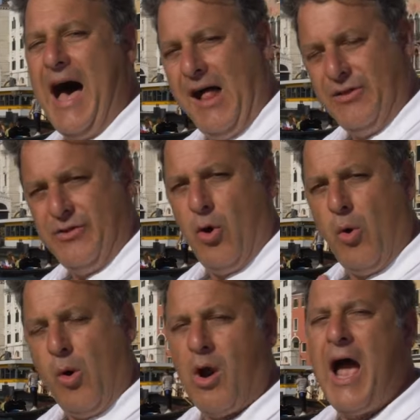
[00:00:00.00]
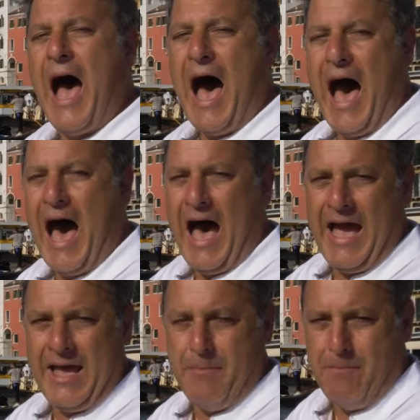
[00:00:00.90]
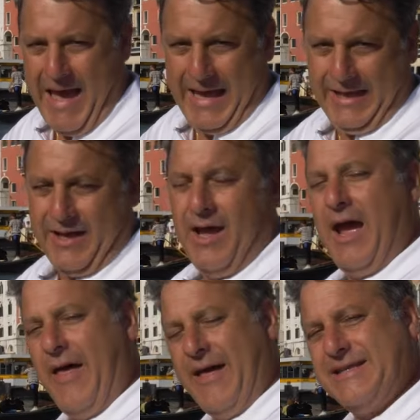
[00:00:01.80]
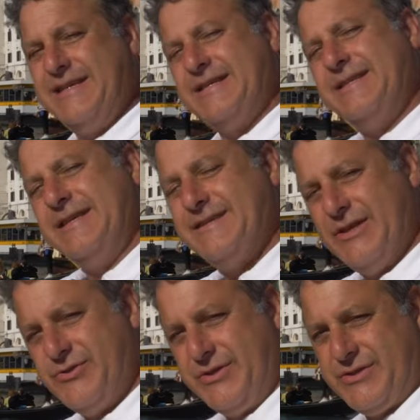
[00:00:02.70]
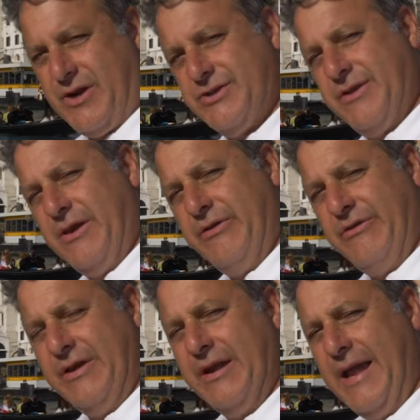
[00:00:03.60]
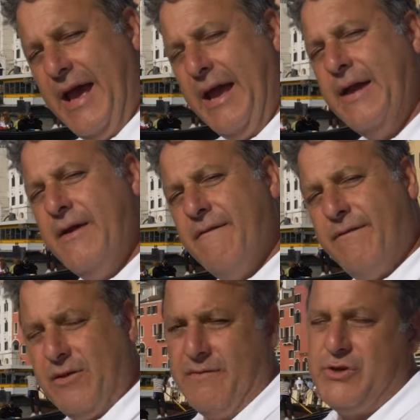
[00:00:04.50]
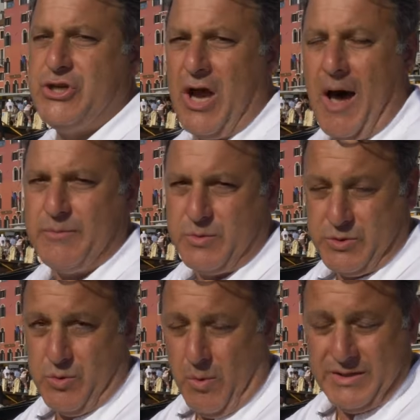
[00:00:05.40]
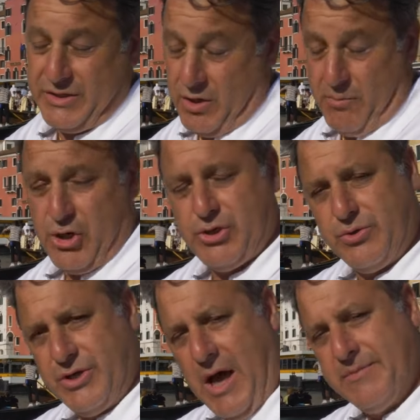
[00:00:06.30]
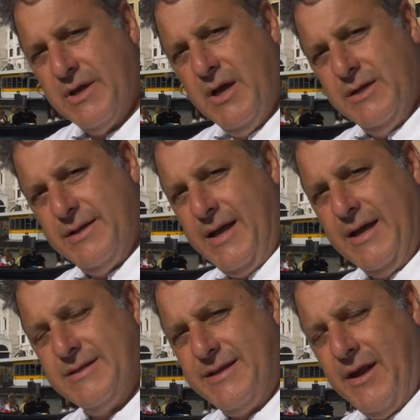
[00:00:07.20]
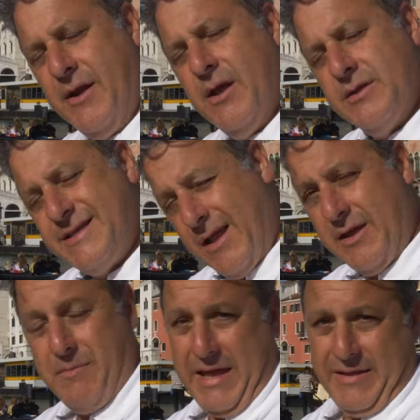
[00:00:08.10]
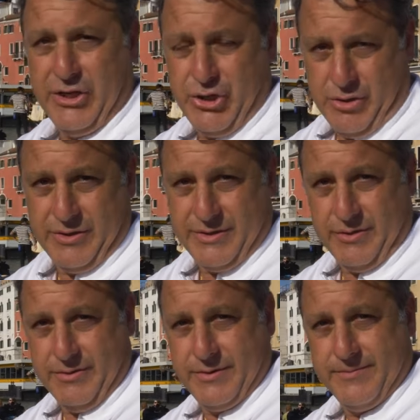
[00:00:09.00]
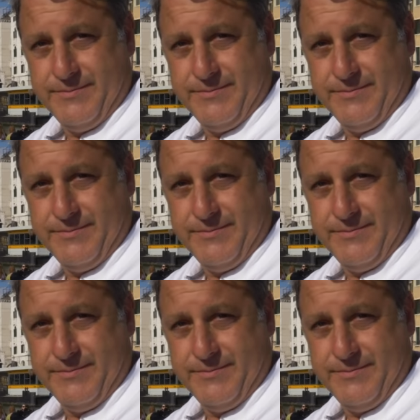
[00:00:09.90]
Alto, or high bank. And that 16th century structure that you see today, full of shops, which were once commercial shops, today instead selling mainly tourist goods.